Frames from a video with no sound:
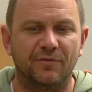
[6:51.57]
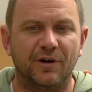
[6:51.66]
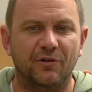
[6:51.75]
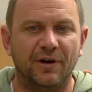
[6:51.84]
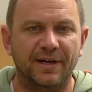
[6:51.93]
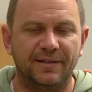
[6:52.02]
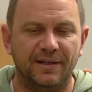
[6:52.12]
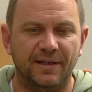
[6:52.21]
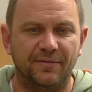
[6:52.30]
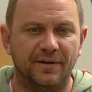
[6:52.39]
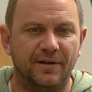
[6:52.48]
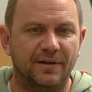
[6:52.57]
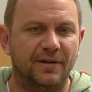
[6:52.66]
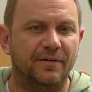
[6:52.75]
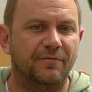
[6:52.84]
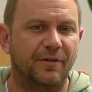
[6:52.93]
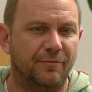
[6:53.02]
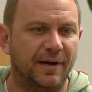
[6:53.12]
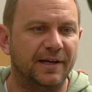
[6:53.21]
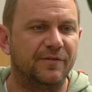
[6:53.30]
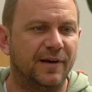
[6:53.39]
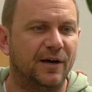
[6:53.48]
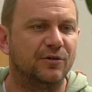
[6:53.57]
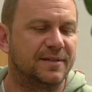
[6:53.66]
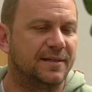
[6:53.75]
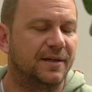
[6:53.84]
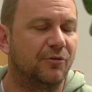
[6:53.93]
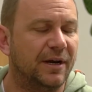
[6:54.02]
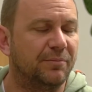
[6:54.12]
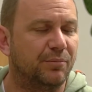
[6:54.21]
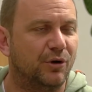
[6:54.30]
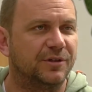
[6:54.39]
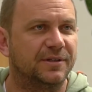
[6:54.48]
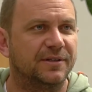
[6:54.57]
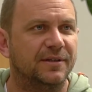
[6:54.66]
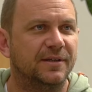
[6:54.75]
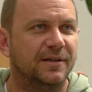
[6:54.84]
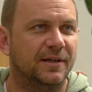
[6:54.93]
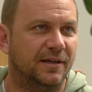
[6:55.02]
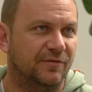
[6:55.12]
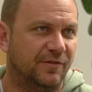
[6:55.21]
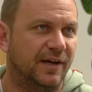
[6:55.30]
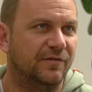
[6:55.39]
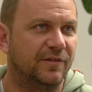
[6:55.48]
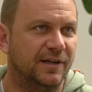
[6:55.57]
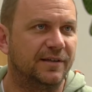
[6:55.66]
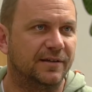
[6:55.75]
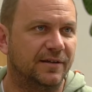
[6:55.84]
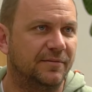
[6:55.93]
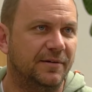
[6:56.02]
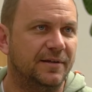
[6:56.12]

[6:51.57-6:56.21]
variety with white flowers in the red pot in 5 liter.